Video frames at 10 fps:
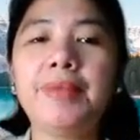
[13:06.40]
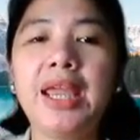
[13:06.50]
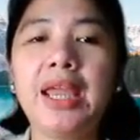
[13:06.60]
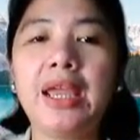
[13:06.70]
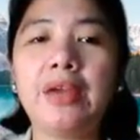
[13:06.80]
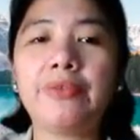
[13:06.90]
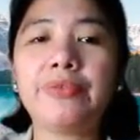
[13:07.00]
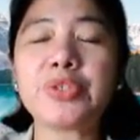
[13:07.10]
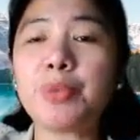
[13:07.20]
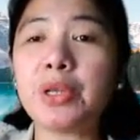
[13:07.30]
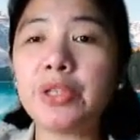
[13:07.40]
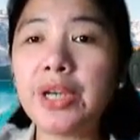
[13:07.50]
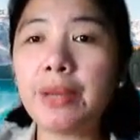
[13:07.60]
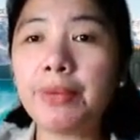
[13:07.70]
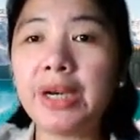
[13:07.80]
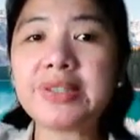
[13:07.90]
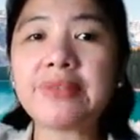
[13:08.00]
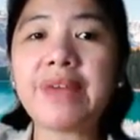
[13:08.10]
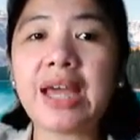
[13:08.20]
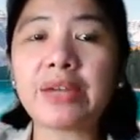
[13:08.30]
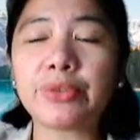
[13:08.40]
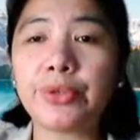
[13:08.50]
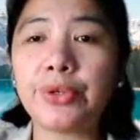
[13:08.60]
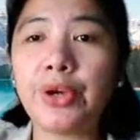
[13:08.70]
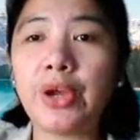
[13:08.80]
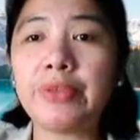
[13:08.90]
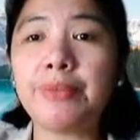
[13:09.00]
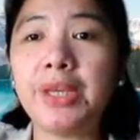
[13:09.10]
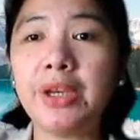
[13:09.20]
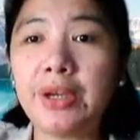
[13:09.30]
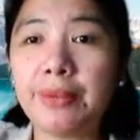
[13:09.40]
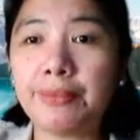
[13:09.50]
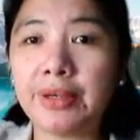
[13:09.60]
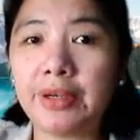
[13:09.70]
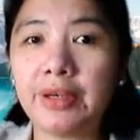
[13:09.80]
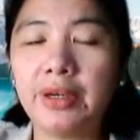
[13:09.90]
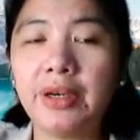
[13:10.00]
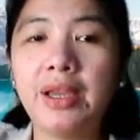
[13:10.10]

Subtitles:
if the smaller number is a factor of the bigger number,